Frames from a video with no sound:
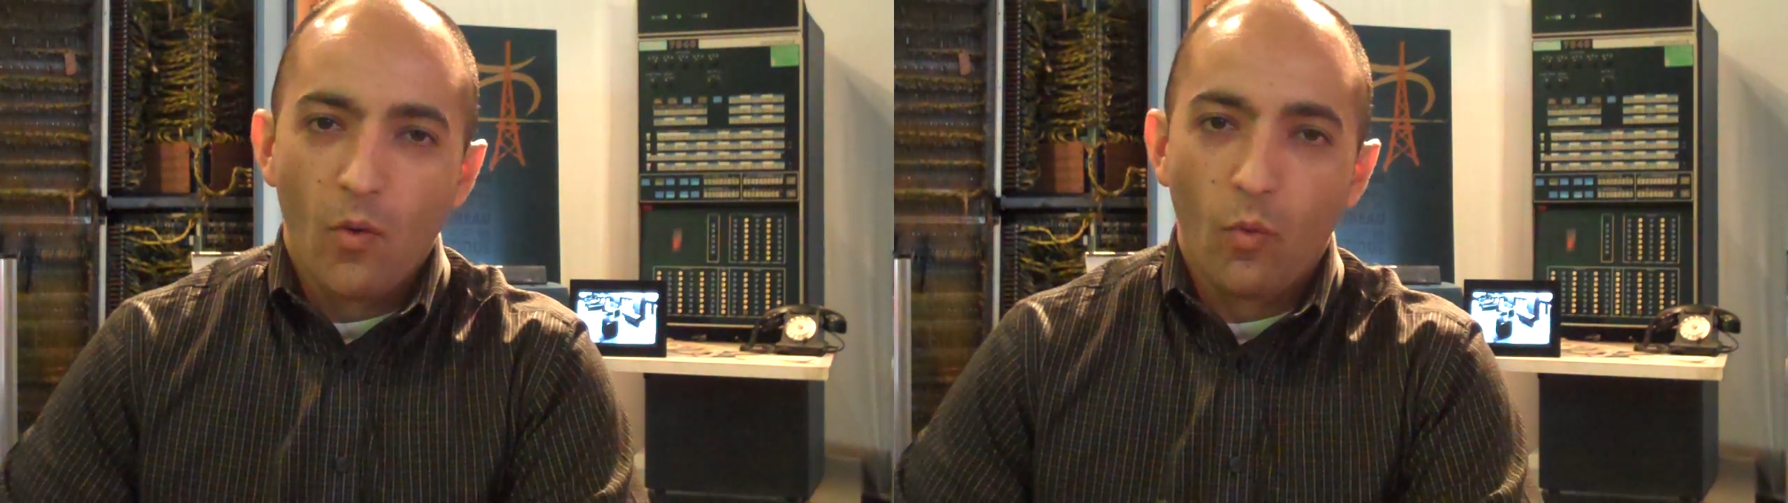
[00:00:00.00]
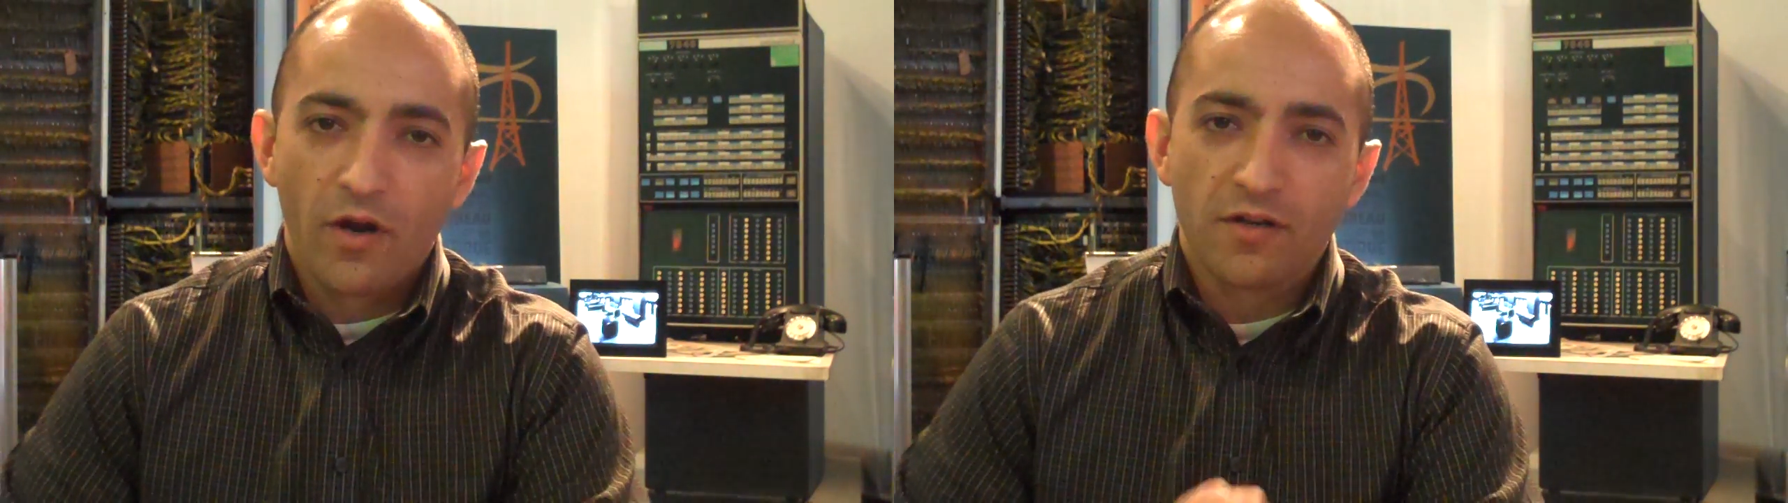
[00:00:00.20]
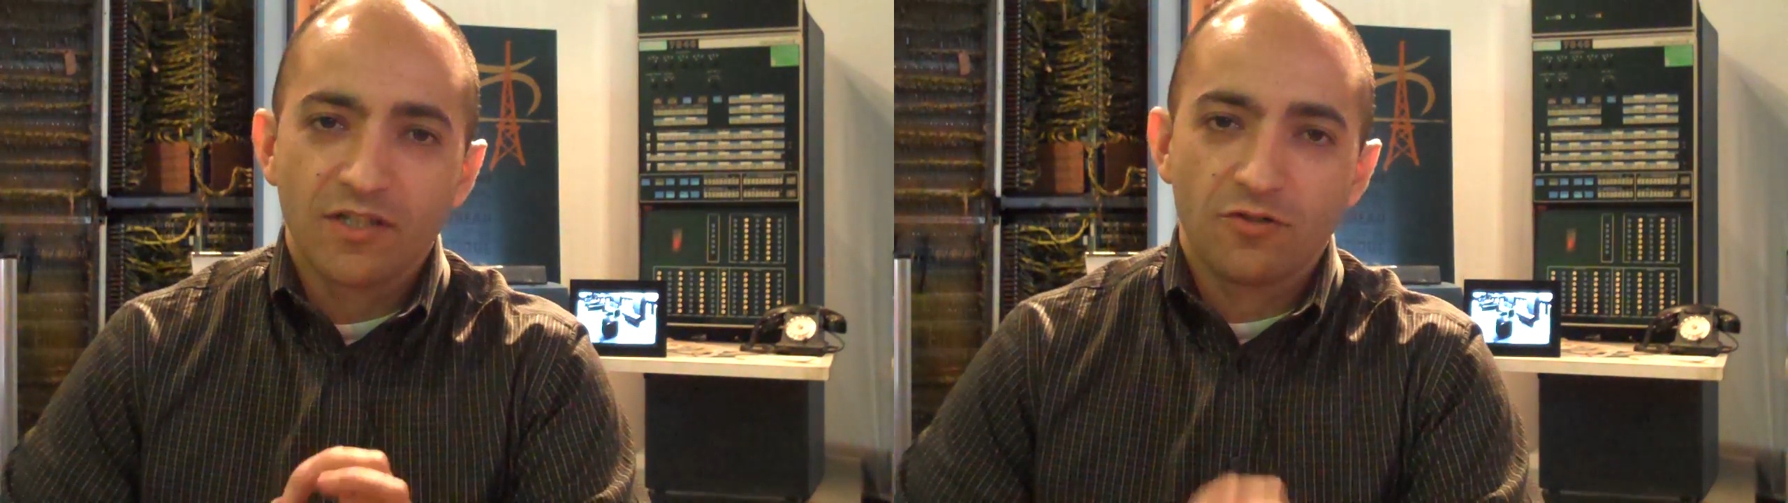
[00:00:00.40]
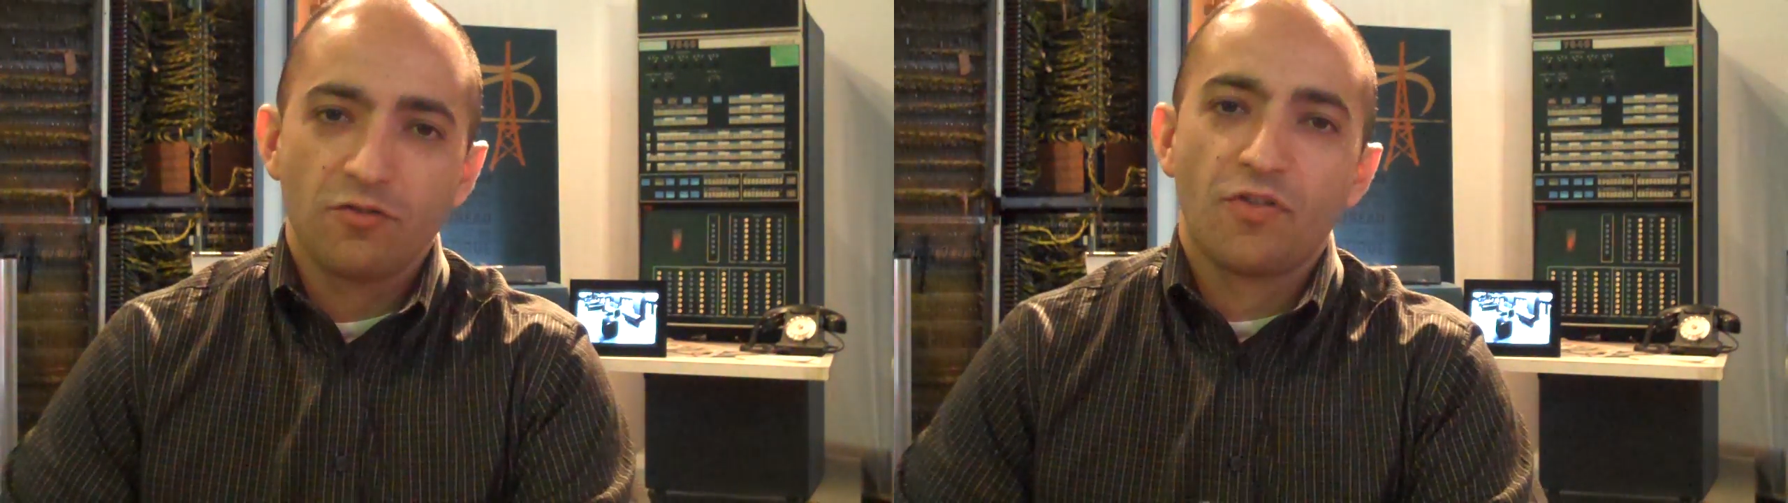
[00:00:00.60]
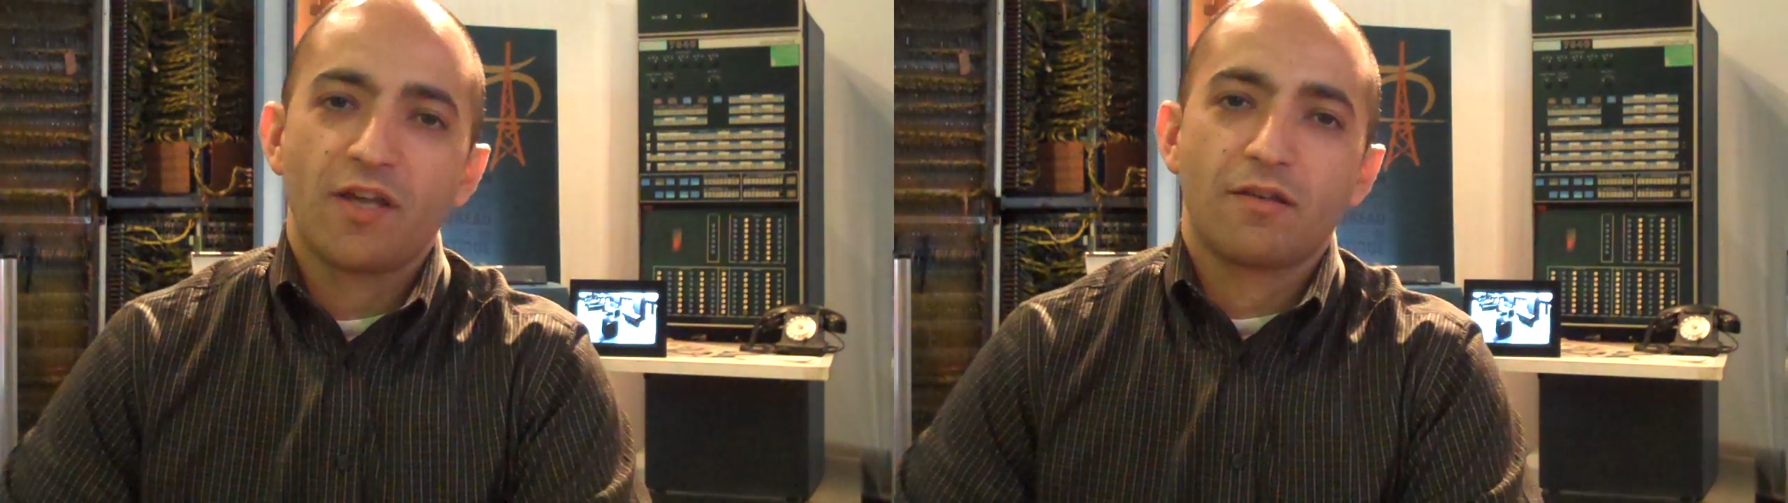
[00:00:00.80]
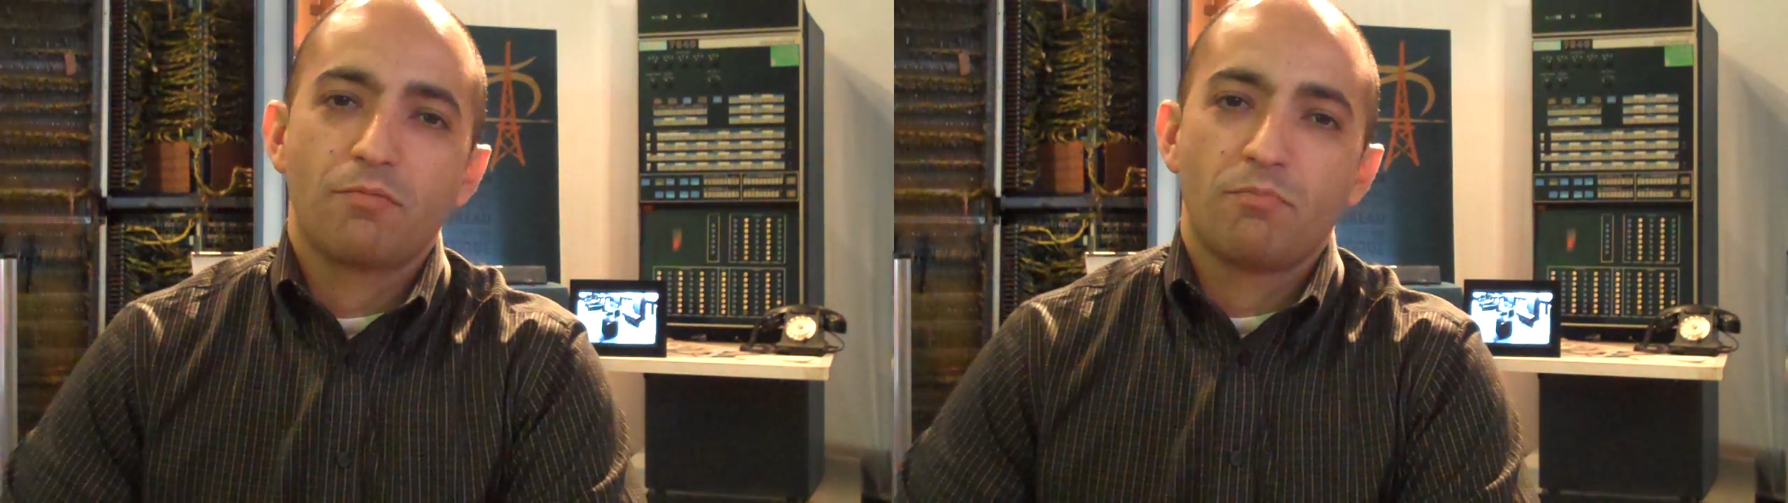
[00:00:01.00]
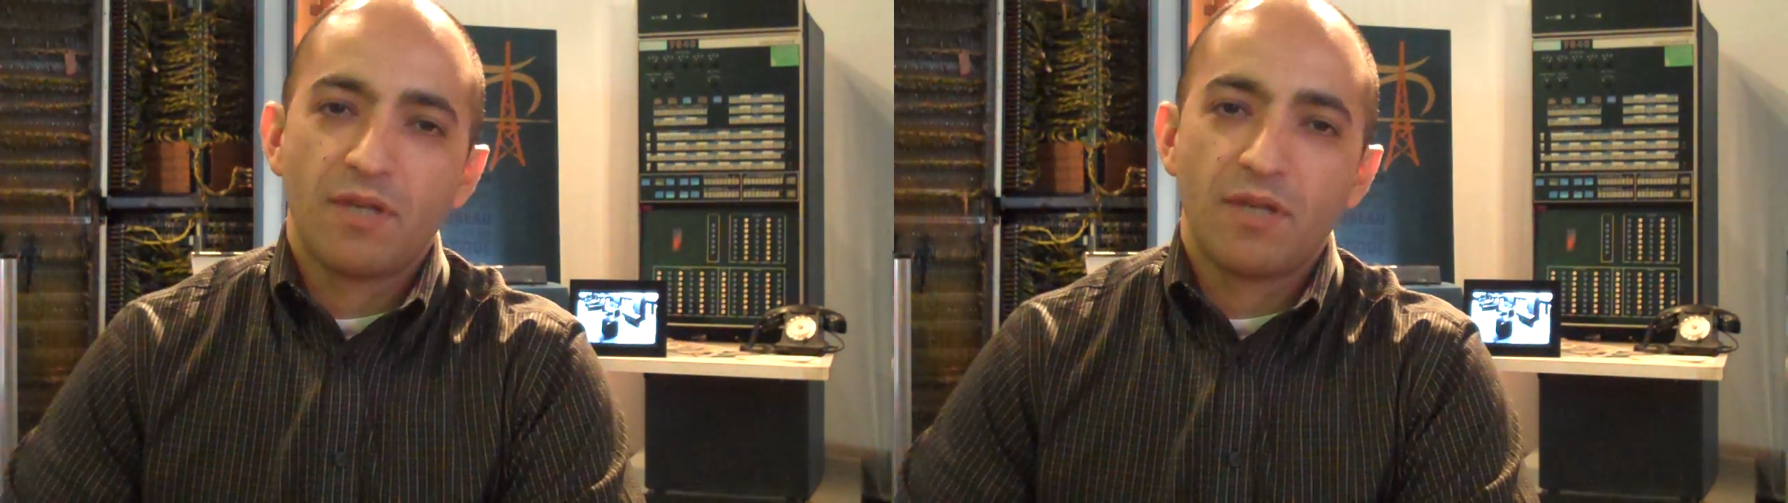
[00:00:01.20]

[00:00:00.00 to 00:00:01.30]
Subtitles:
Where did you think